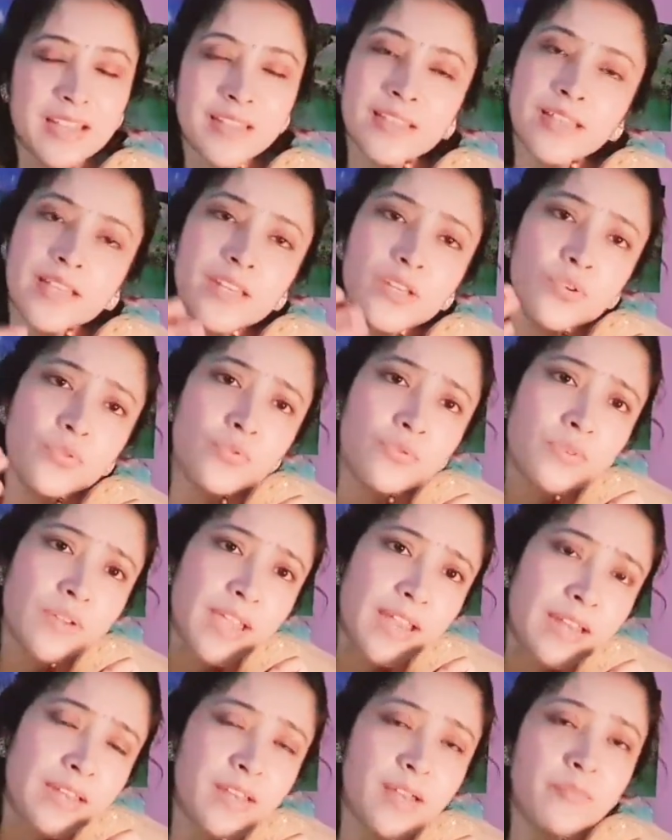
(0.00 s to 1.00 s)
then you
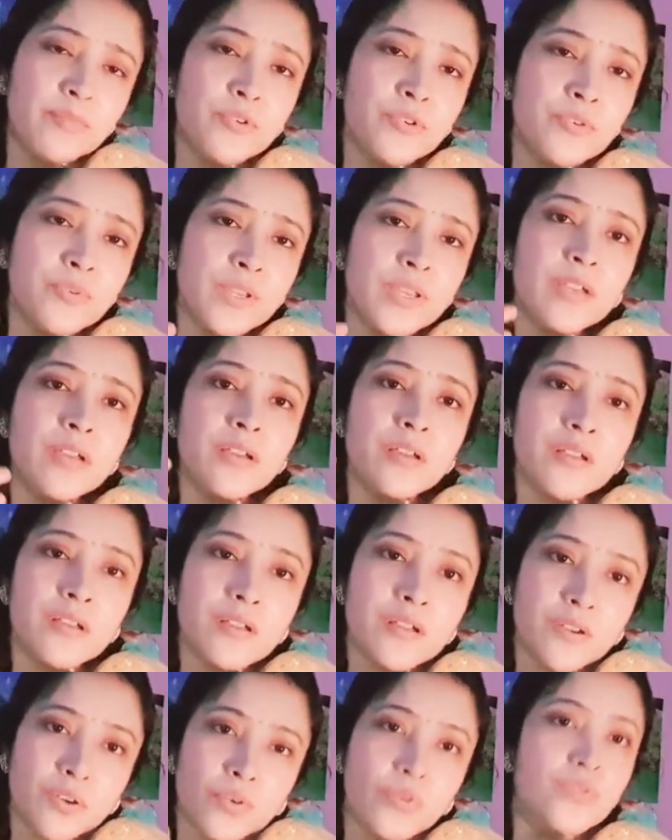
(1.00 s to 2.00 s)
end up doing
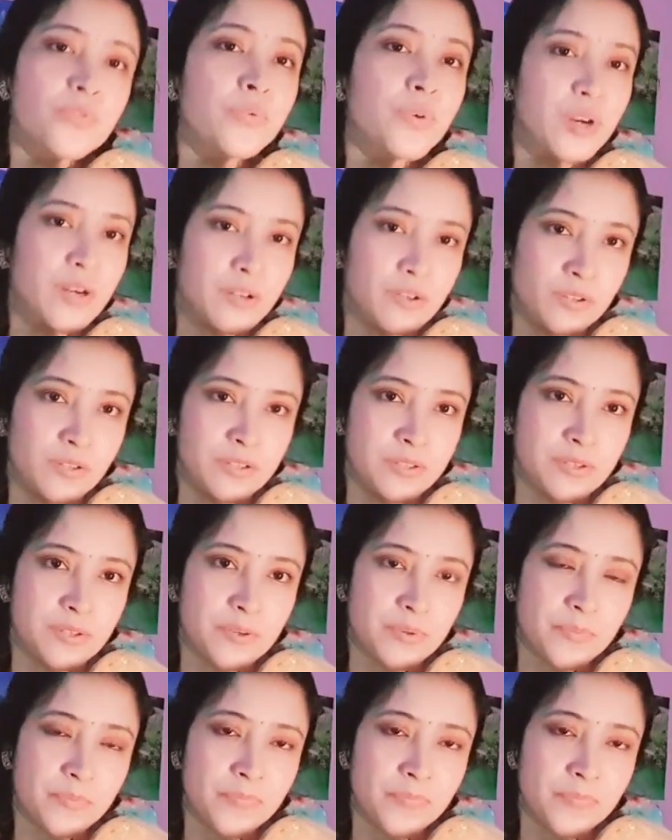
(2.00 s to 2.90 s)
good work also.